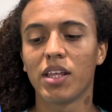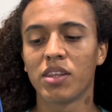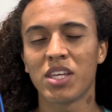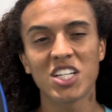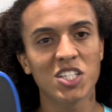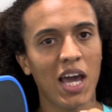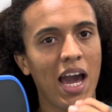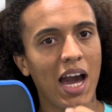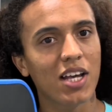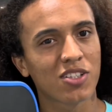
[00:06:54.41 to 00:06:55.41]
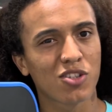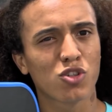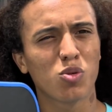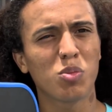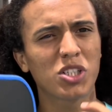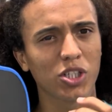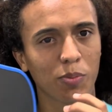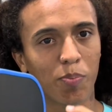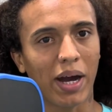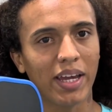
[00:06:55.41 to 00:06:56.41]
this has so much
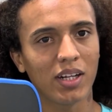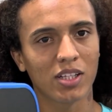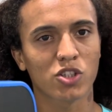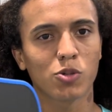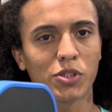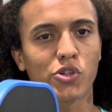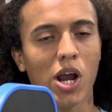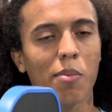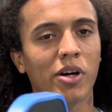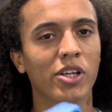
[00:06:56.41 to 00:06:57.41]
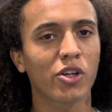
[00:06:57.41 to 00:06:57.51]
bite and so much grab on it,